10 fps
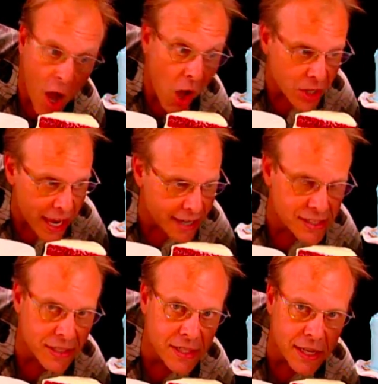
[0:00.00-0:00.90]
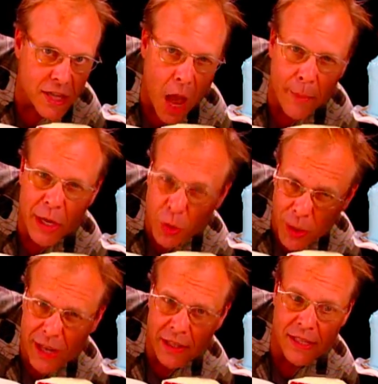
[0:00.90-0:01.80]
All cakes contain common
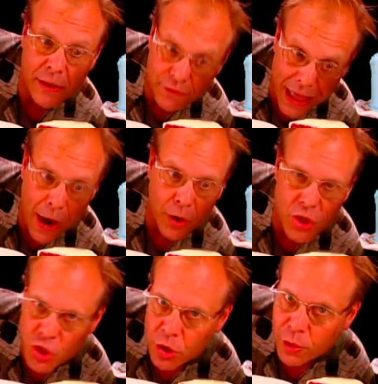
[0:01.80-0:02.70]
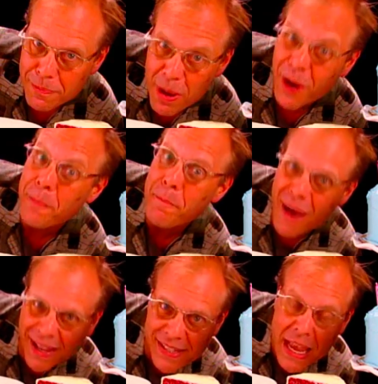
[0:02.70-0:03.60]
ingredients like flour, sugar, and butter,
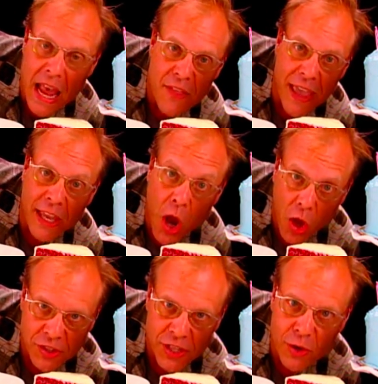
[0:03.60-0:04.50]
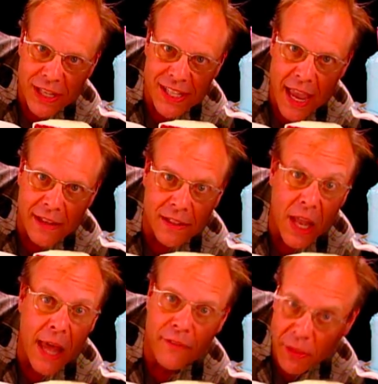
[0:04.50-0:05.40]
but they can also contain a
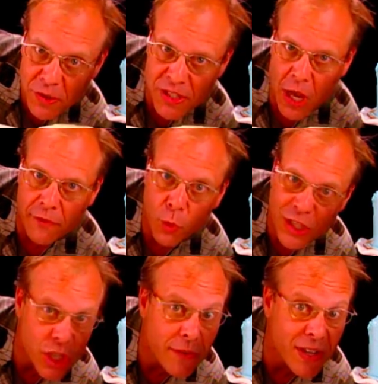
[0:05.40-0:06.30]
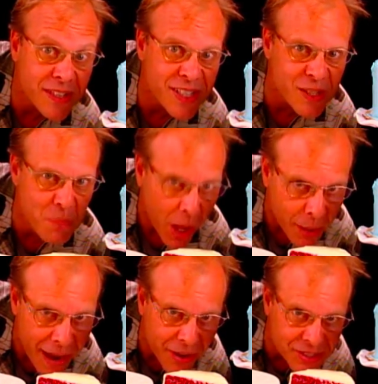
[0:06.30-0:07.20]
lot of other stuff, which even in small
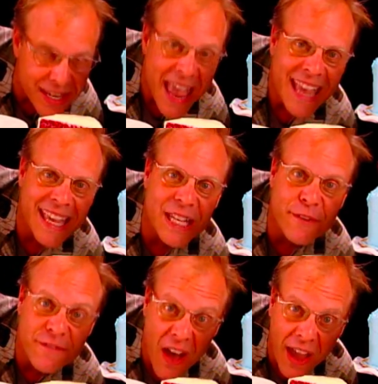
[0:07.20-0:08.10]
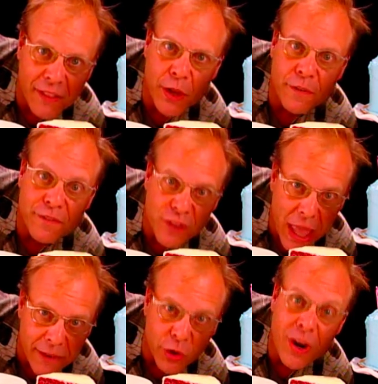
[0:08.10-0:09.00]
amounts can define their
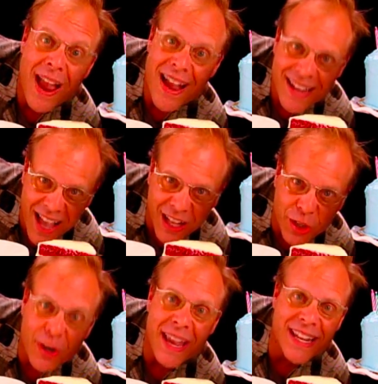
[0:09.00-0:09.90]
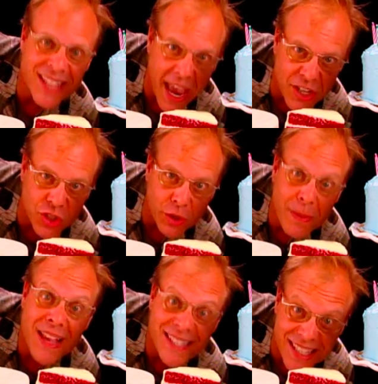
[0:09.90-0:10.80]
flavor, color, and texture.
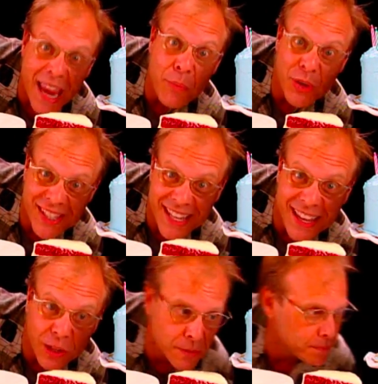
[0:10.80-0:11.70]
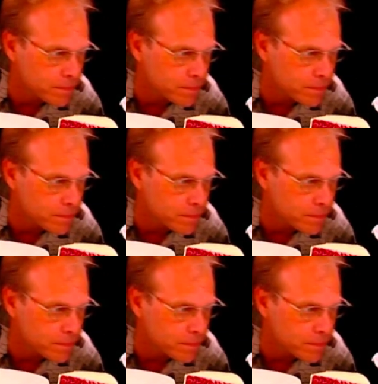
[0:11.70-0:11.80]
Same with steel.